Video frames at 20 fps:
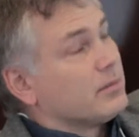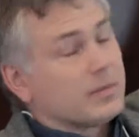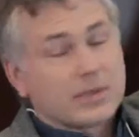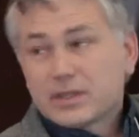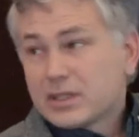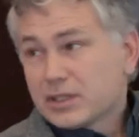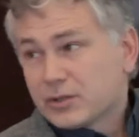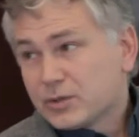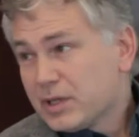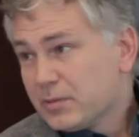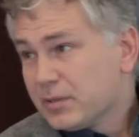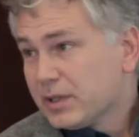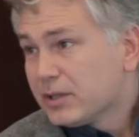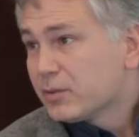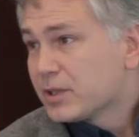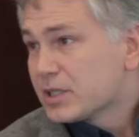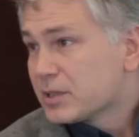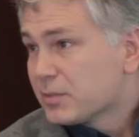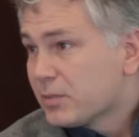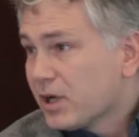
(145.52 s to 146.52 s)
But the
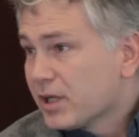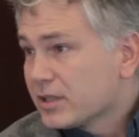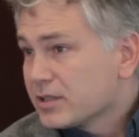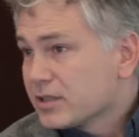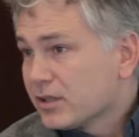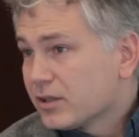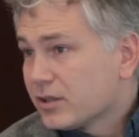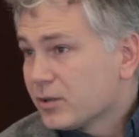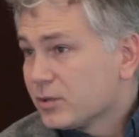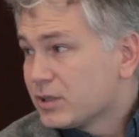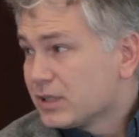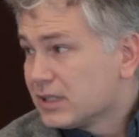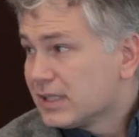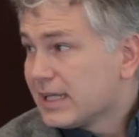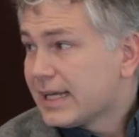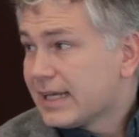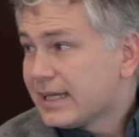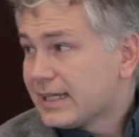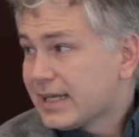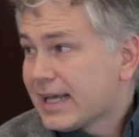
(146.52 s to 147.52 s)
treatment response, although
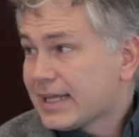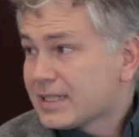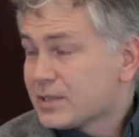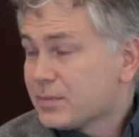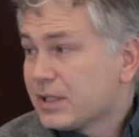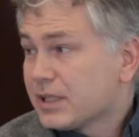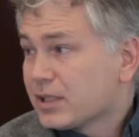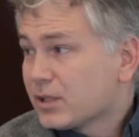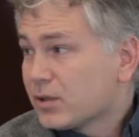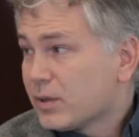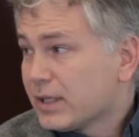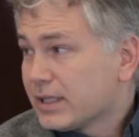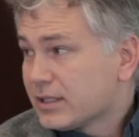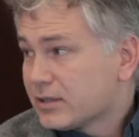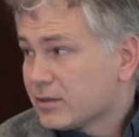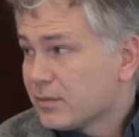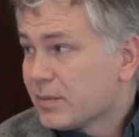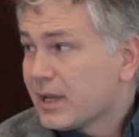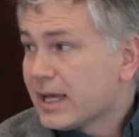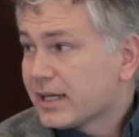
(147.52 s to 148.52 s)
delayed, has been quite
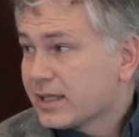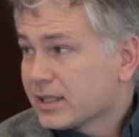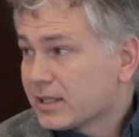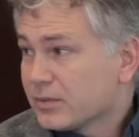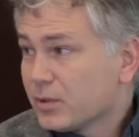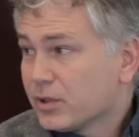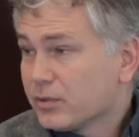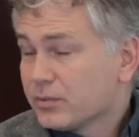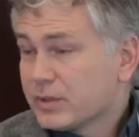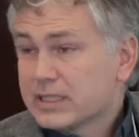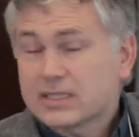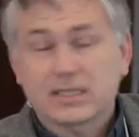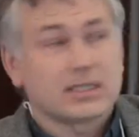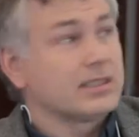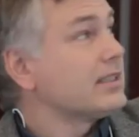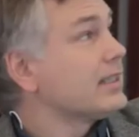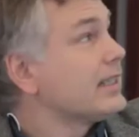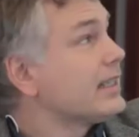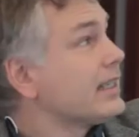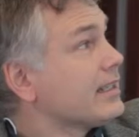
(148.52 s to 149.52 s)
dramatic more
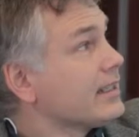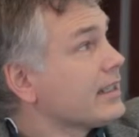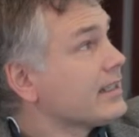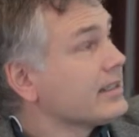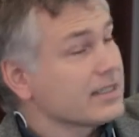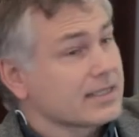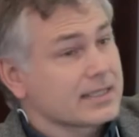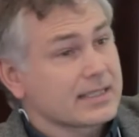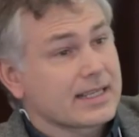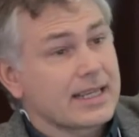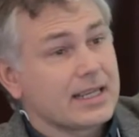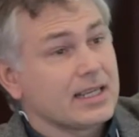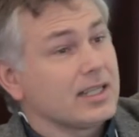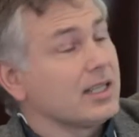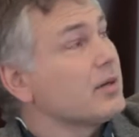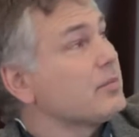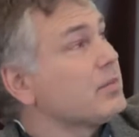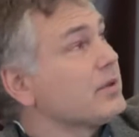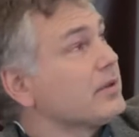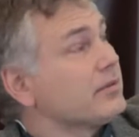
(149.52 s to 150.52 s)
recently, and then the
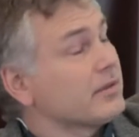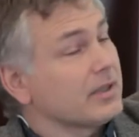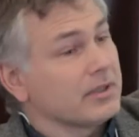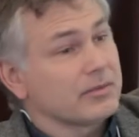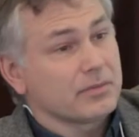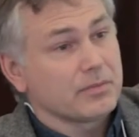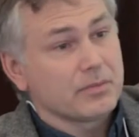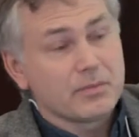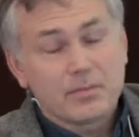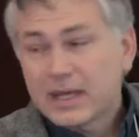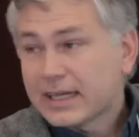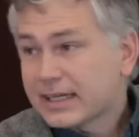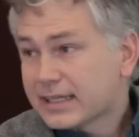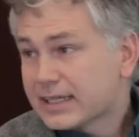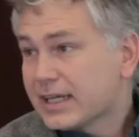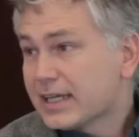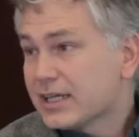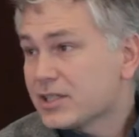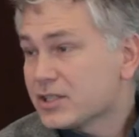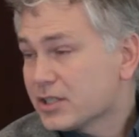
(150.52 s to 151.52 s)
scale up of
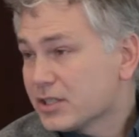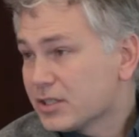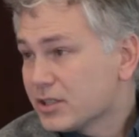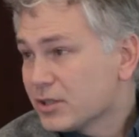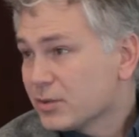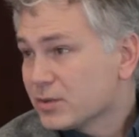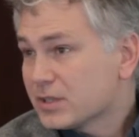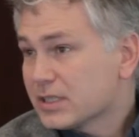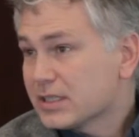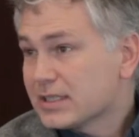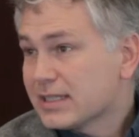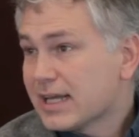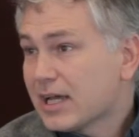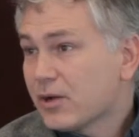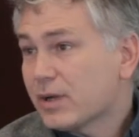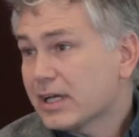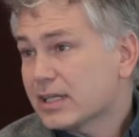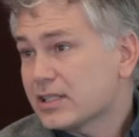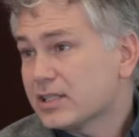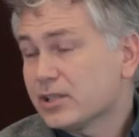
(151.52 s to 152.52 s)
medication use is
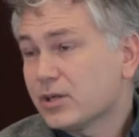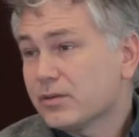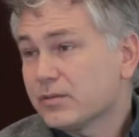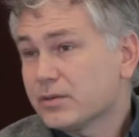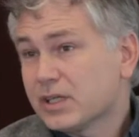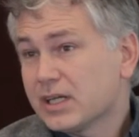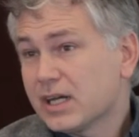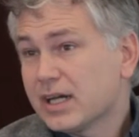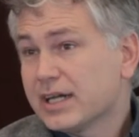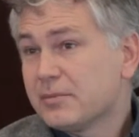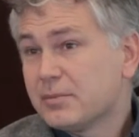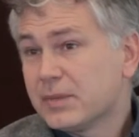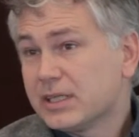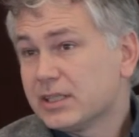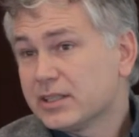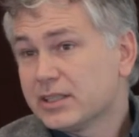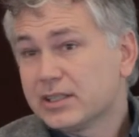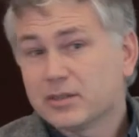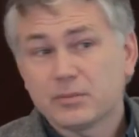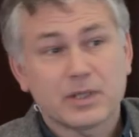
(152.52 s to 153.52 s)
now actually over 9
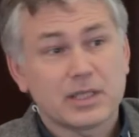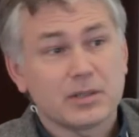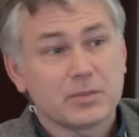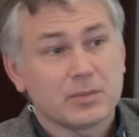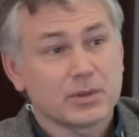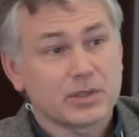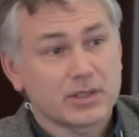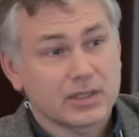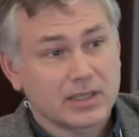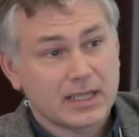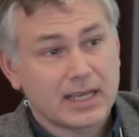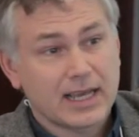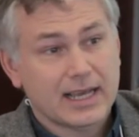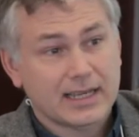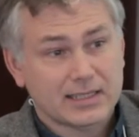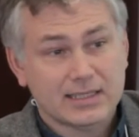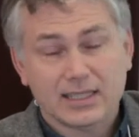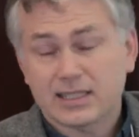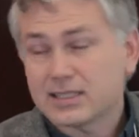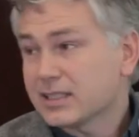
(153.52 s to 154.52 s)
million people
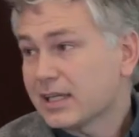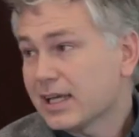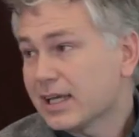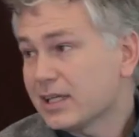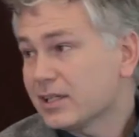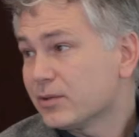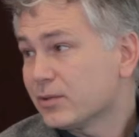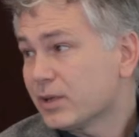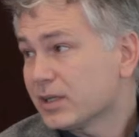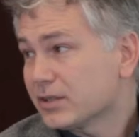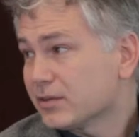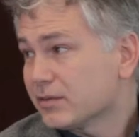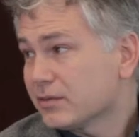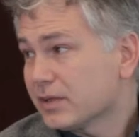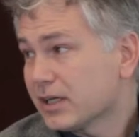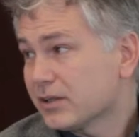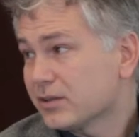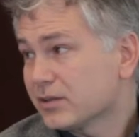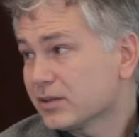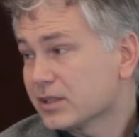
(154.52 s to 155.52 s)
accessing
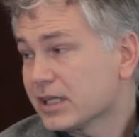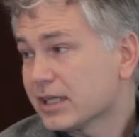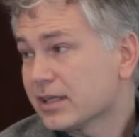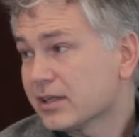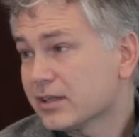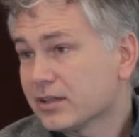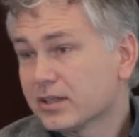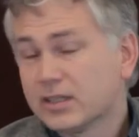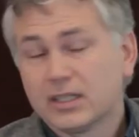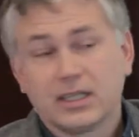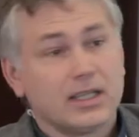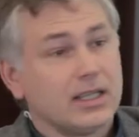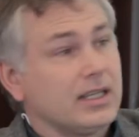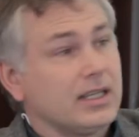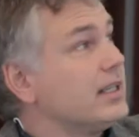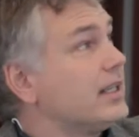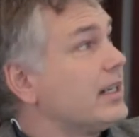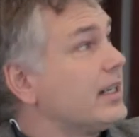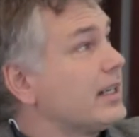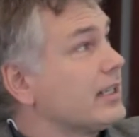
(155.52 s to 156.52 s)
antiretroviral care
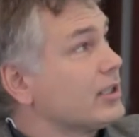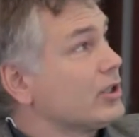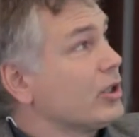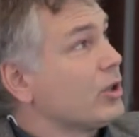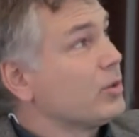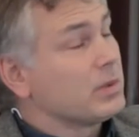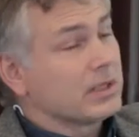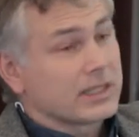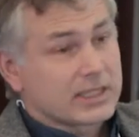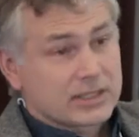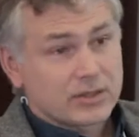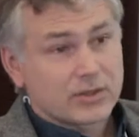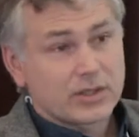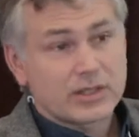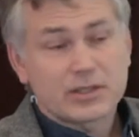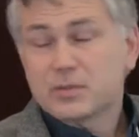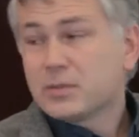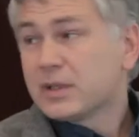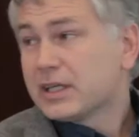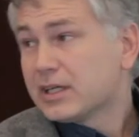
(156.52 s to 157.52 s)
globally. So
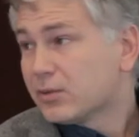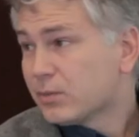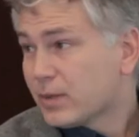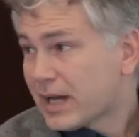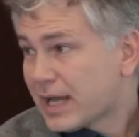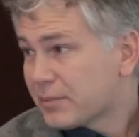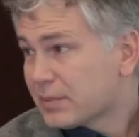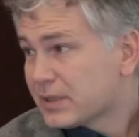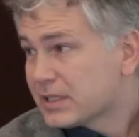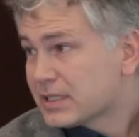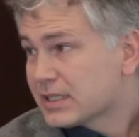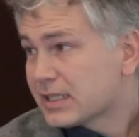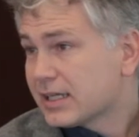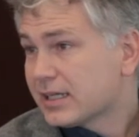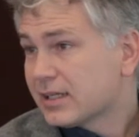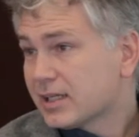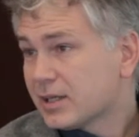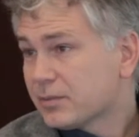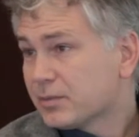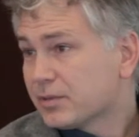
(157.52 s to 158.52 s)
there's been a rapid
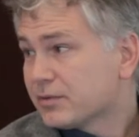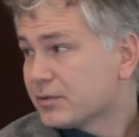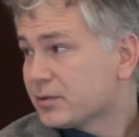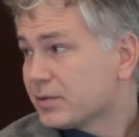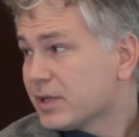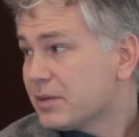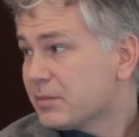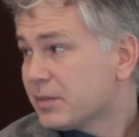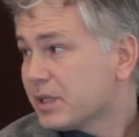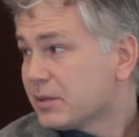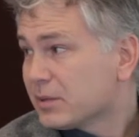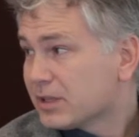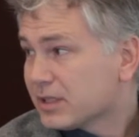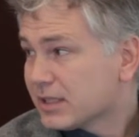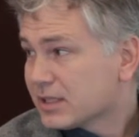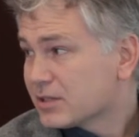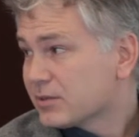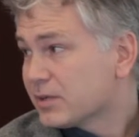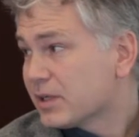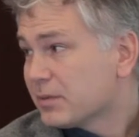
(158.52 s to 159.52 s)
scale up of treatment, but
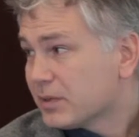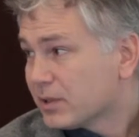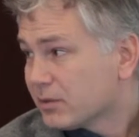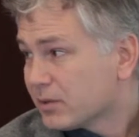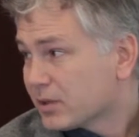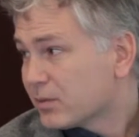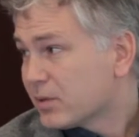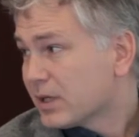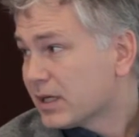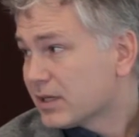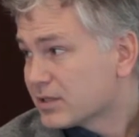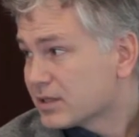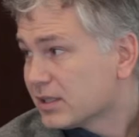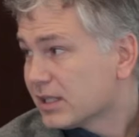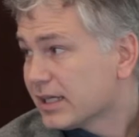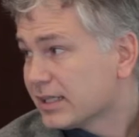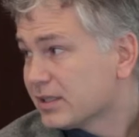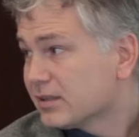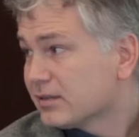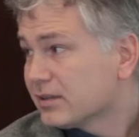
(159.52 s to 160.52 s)
this treatment requires
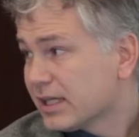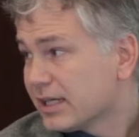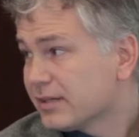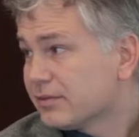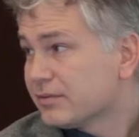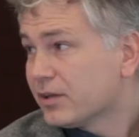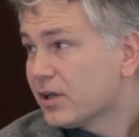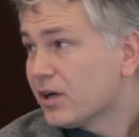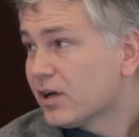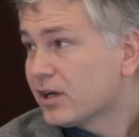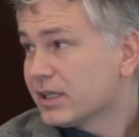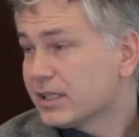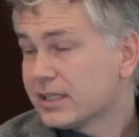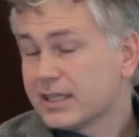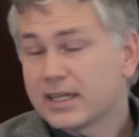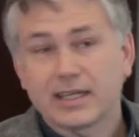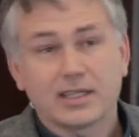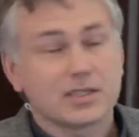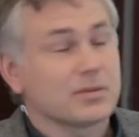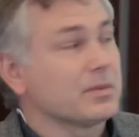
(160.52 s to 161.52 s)
lifelong
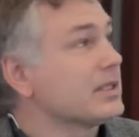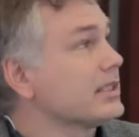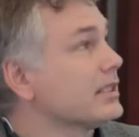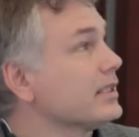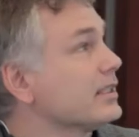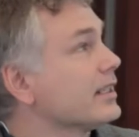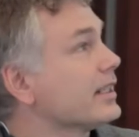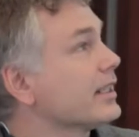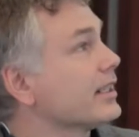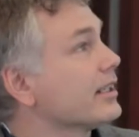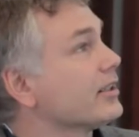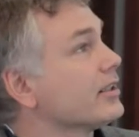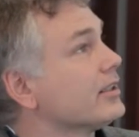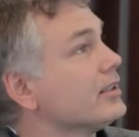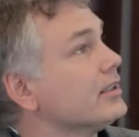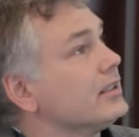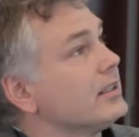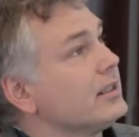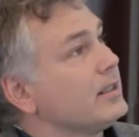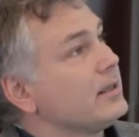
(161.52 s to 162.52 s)
engagement in care.
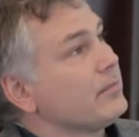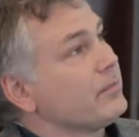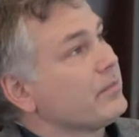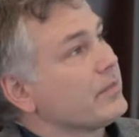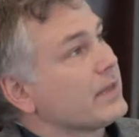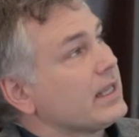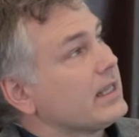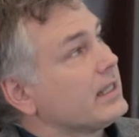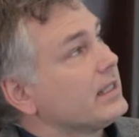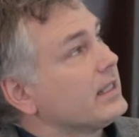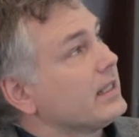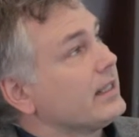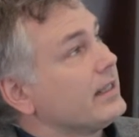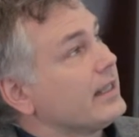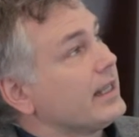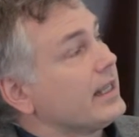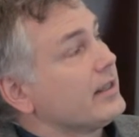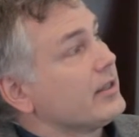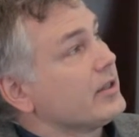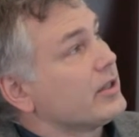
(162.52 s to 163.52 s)

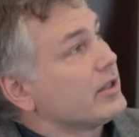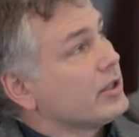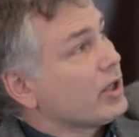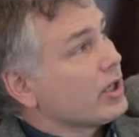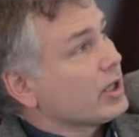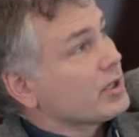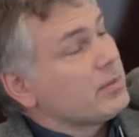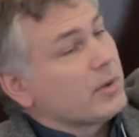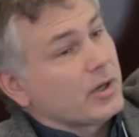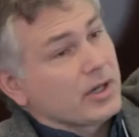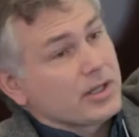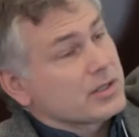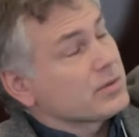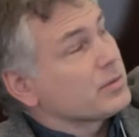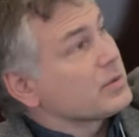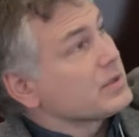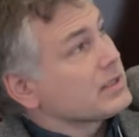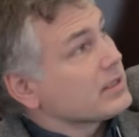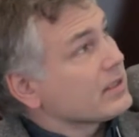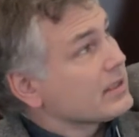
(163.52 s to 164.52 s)
And then the dark bars
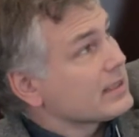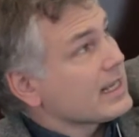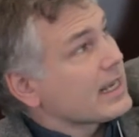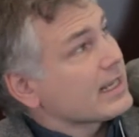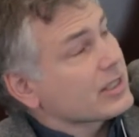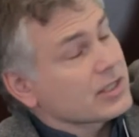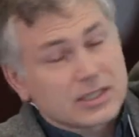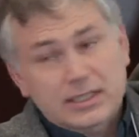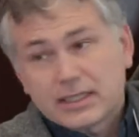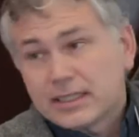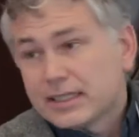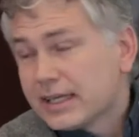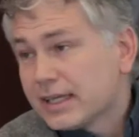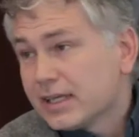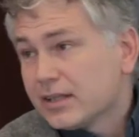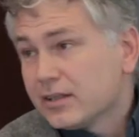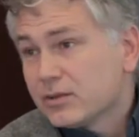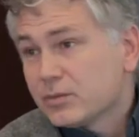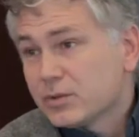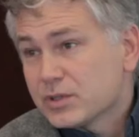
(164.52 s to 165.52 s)
is actually,
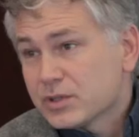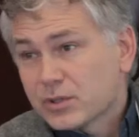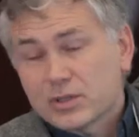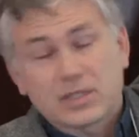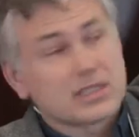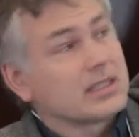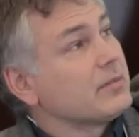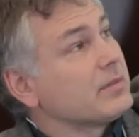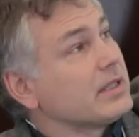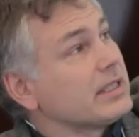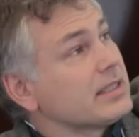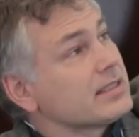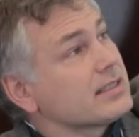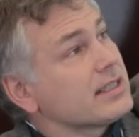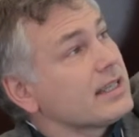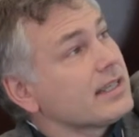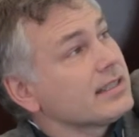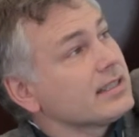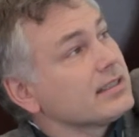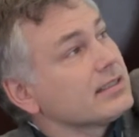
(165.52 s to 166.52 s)
again, the resource-limited
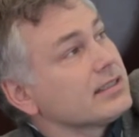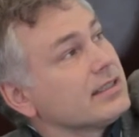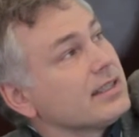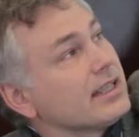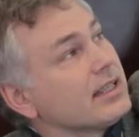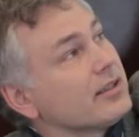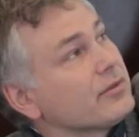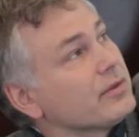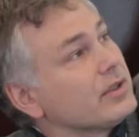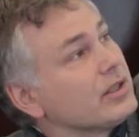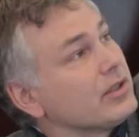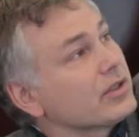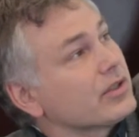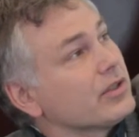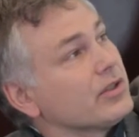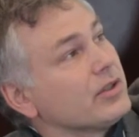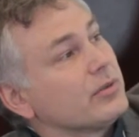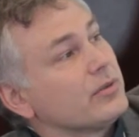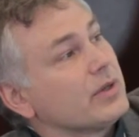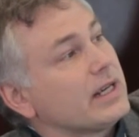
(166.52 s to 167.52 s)
settings. And then if we
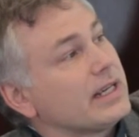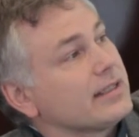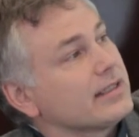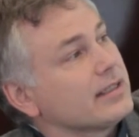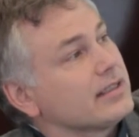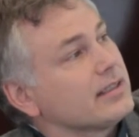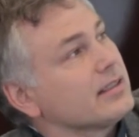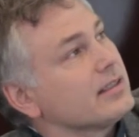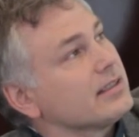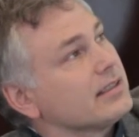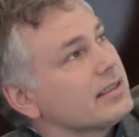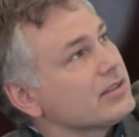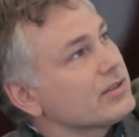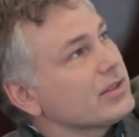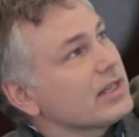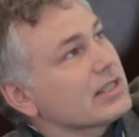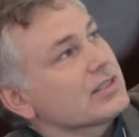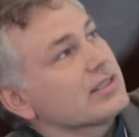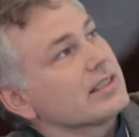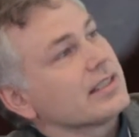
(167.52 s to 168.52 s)
look on the right, and
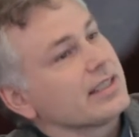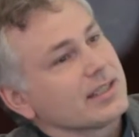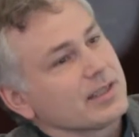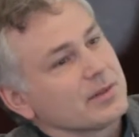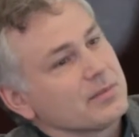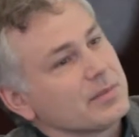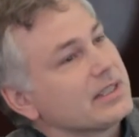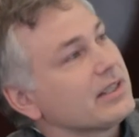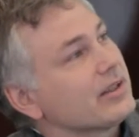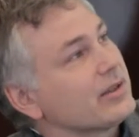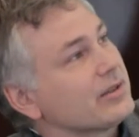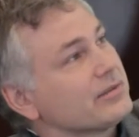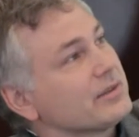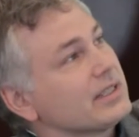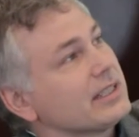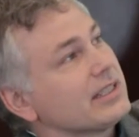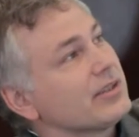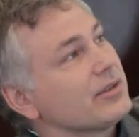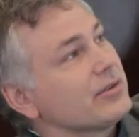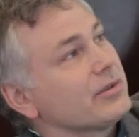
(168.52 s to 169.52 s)
these are actually getting a bit out of
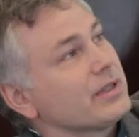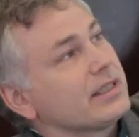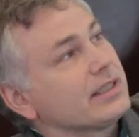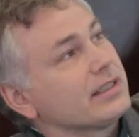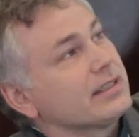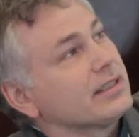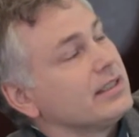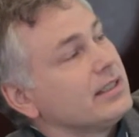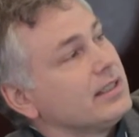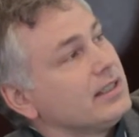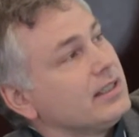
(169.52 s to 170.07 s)
date already,